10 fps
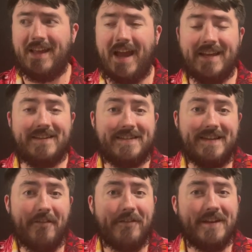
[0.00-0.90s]
I
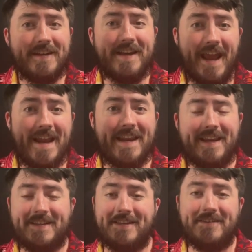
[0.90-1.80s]
definitely didn't hate it.
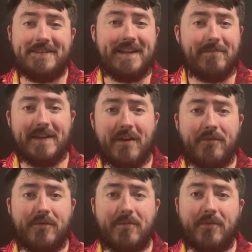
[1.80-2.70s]
It's a step down
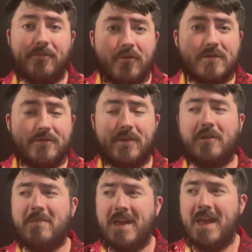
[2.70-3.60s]
from the first
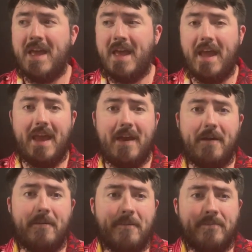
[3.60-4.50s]
film,
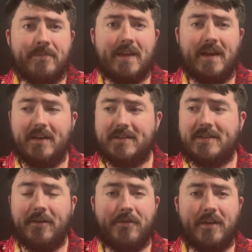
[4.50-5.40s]
and it's
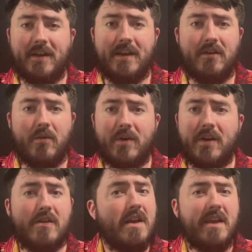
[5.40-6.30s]
definitely nowhere
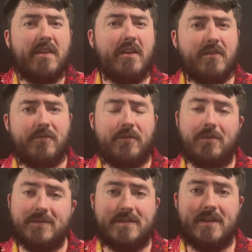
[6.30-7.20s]
near any of the other
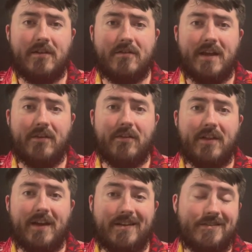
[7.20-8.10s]
films that are down the
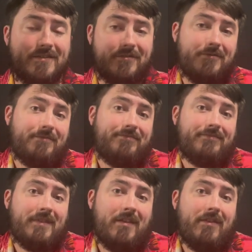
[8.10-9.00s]
line. So
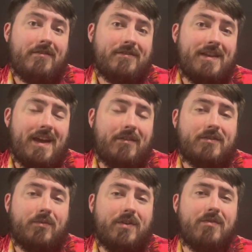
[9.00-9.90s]
there's that.
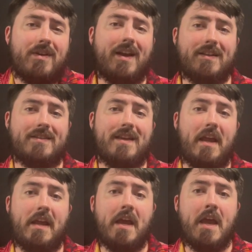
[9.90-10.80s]
So what do you guys
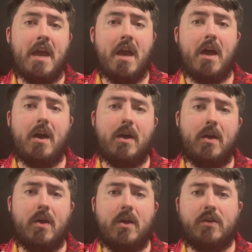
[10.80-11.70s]
think?
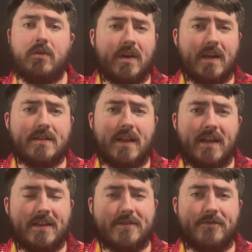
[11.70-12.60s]
Do you guys
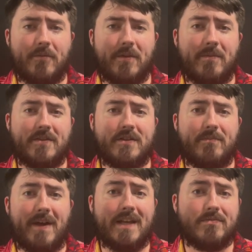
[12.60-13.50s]
like this film in the Mission
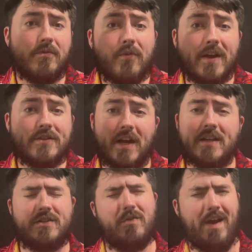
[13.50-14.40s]
Impossible
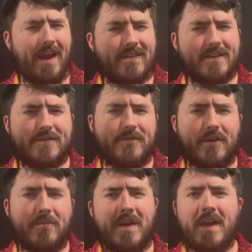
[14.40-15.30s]
franchise? Do you hate this
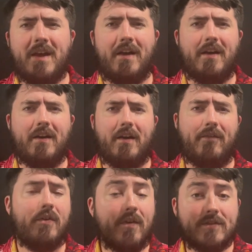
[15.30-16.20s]
film?
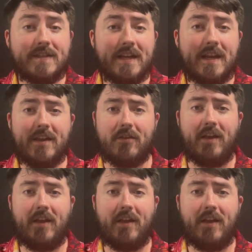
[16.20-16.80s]
Have you never seen it either?